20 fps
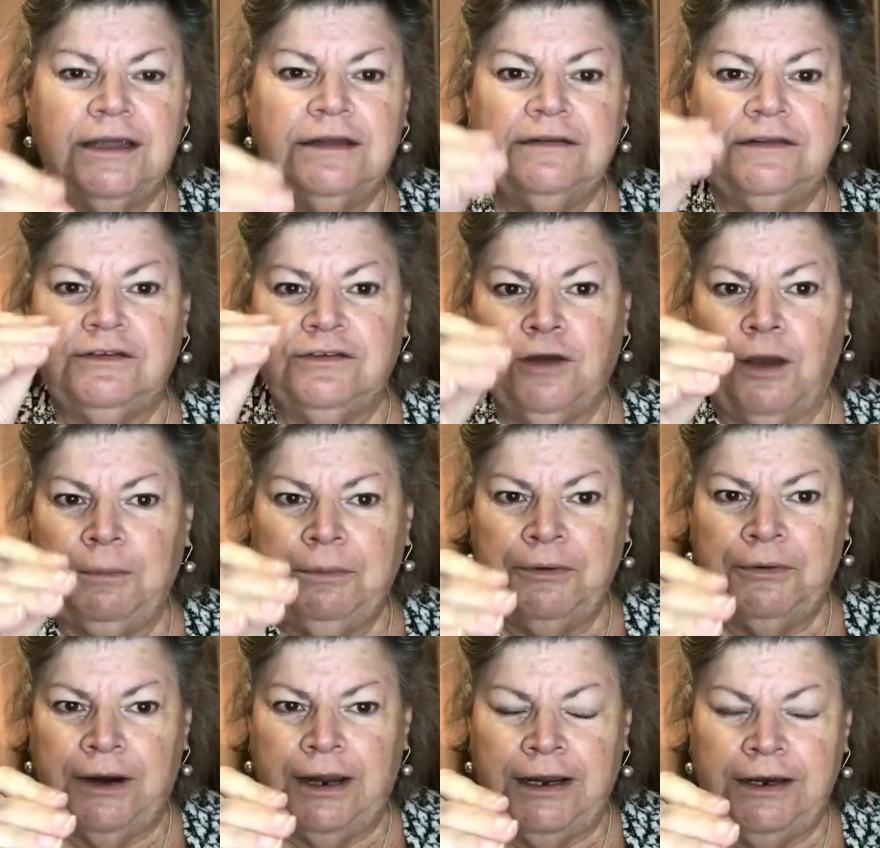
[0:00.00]
that's
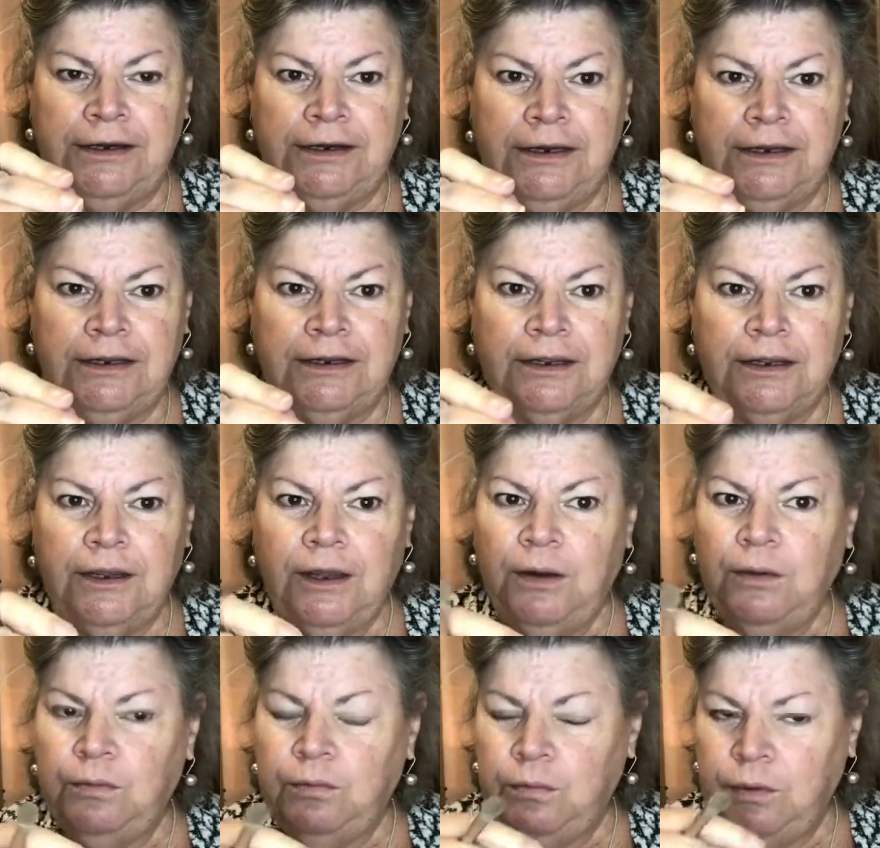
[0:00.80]
operating
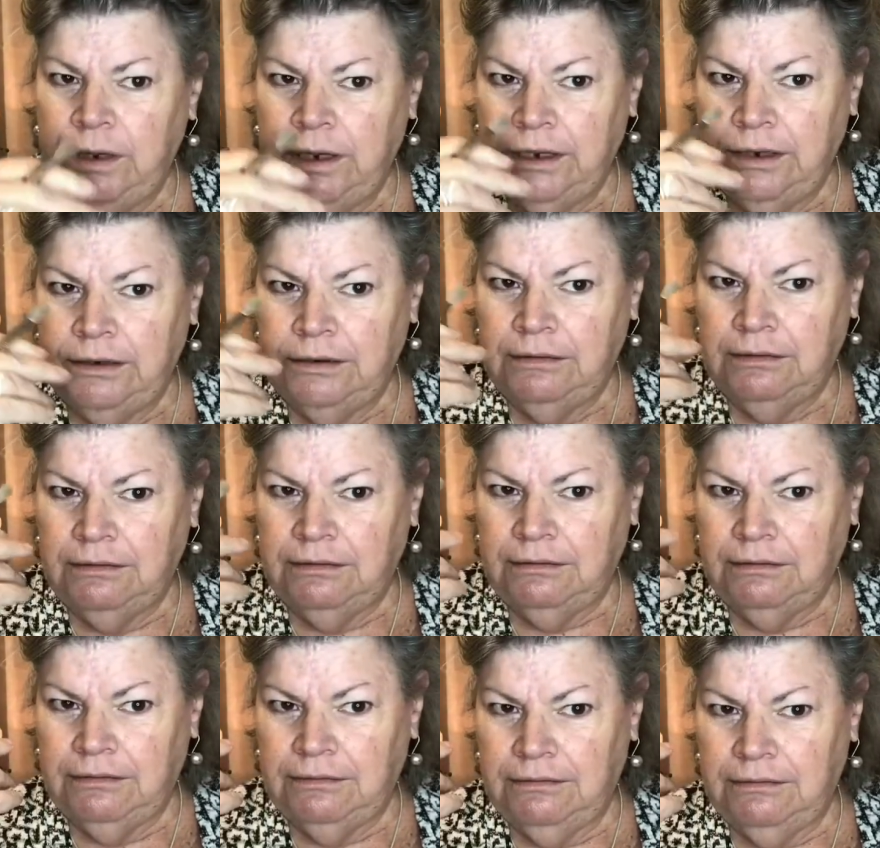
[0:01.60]

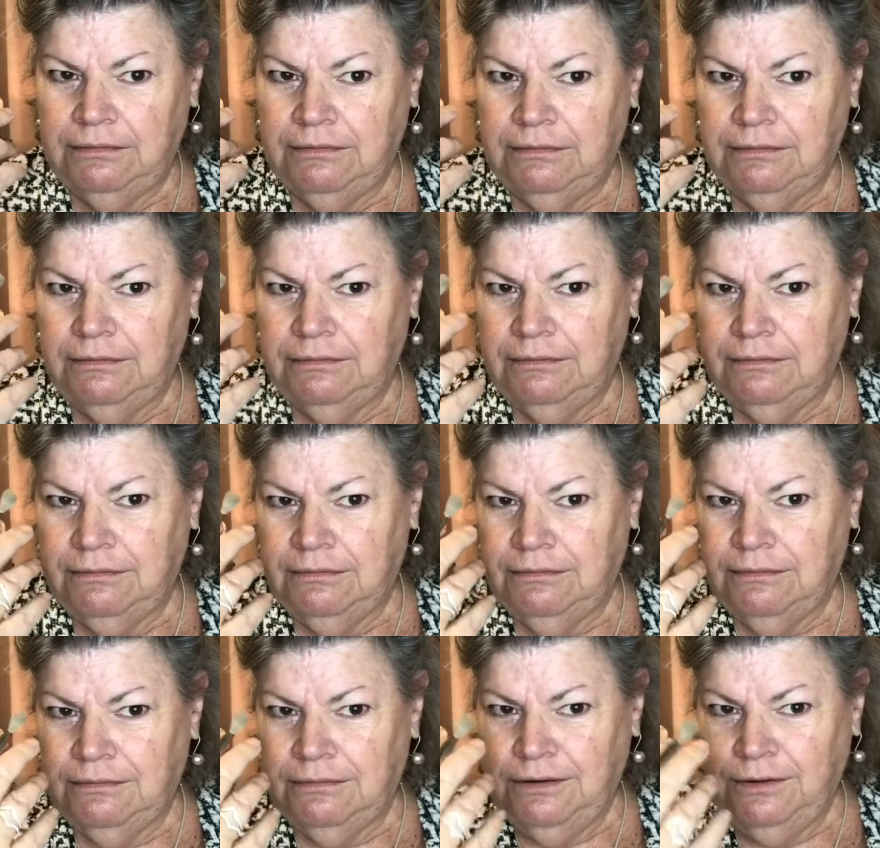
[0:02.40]
when
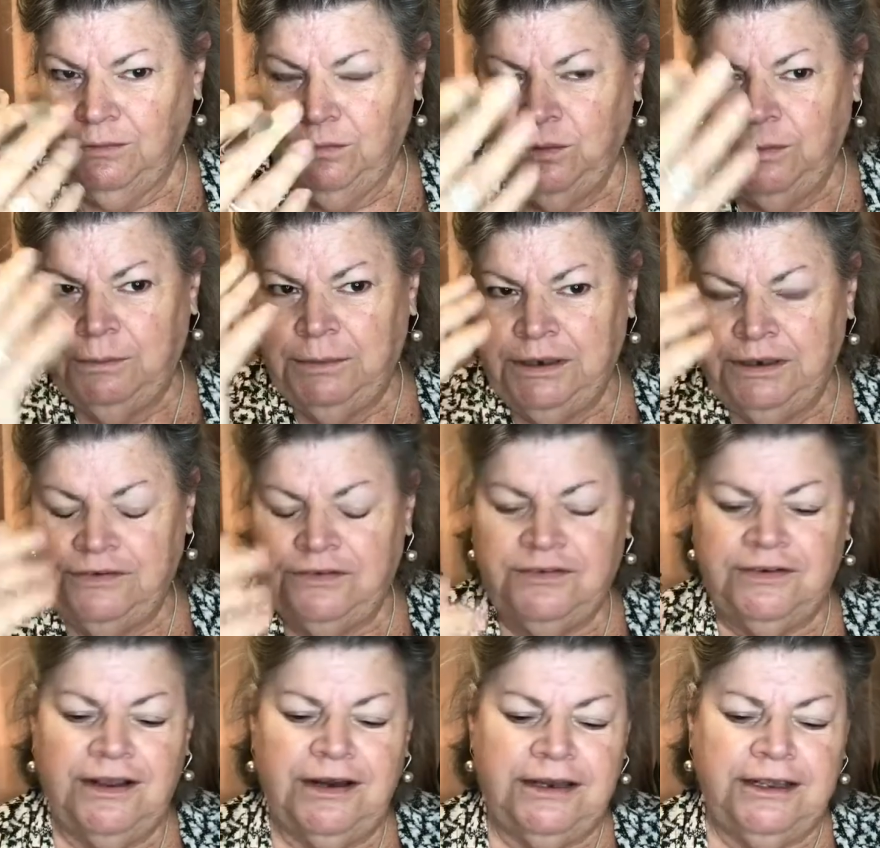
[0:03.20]
a woman
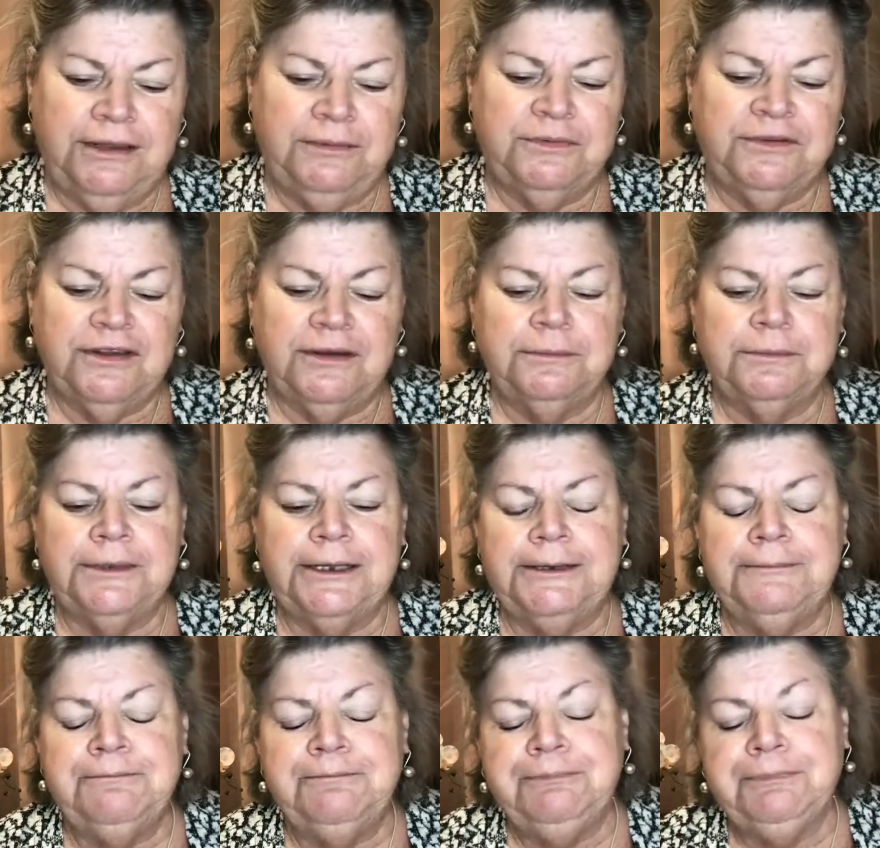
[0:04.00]
is telling him
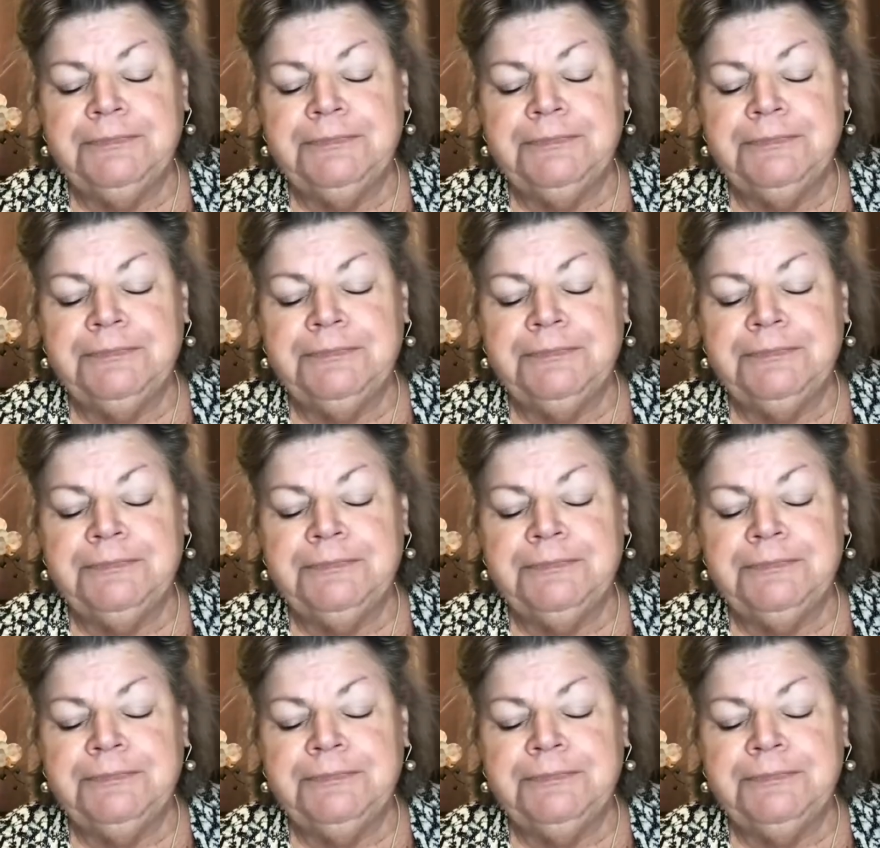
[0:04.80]
something.